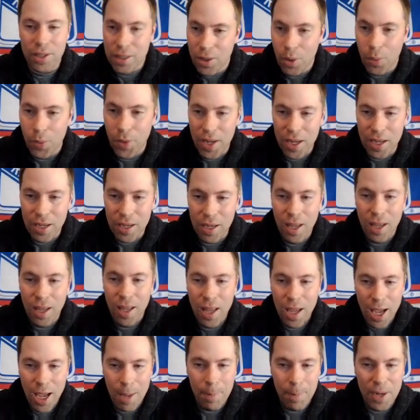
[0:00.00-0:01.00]
You know, they
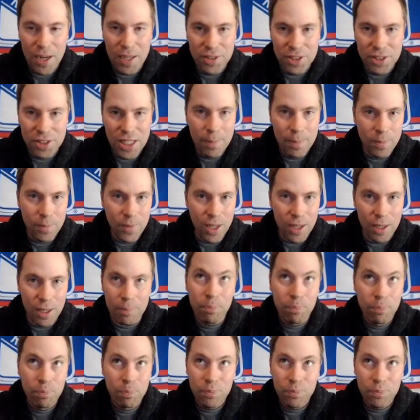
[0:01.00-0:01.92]
have been a team that